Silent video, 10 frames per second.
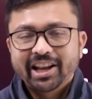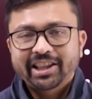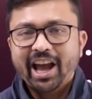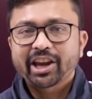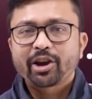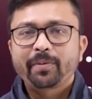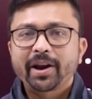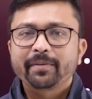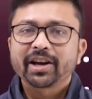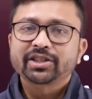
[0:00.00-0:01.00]
Thank you
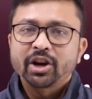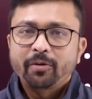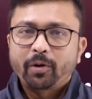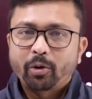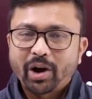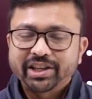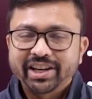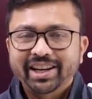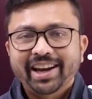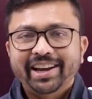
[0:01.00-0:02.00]
very much for
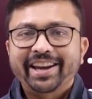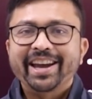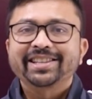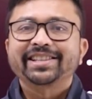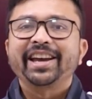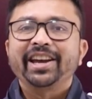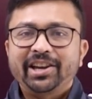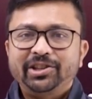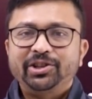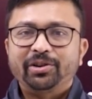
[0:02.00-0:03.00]
watching
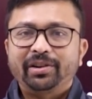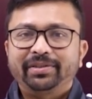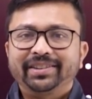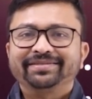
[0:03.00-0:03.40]
KSK Geography.